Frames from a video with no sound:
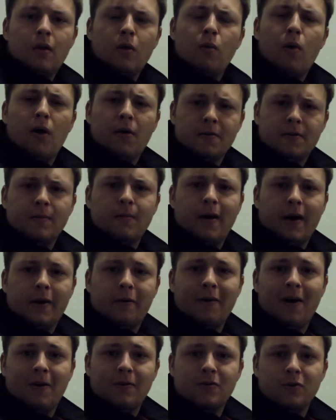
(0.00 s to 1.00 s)
Welcome to my
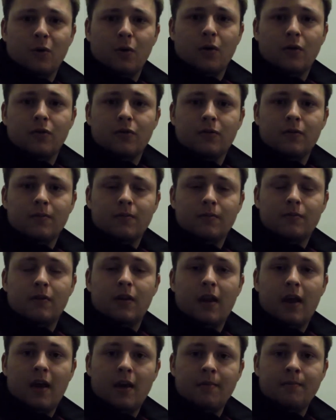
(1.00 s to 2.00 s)
crash course.
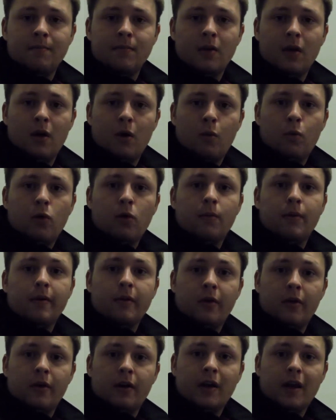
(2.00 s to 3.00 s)
Today, we'll be
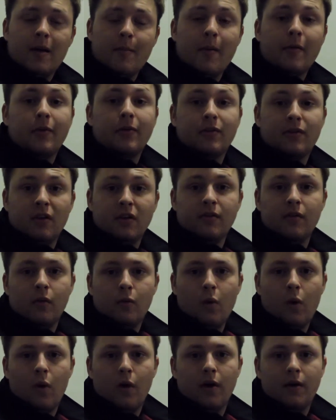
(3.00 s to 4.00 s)
learning about the Civil
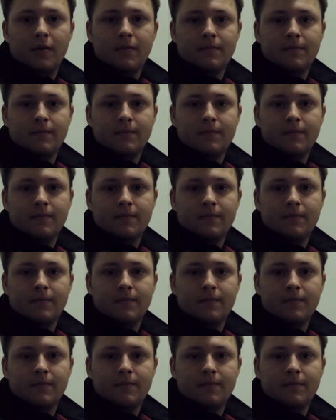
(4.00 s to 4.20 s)
War.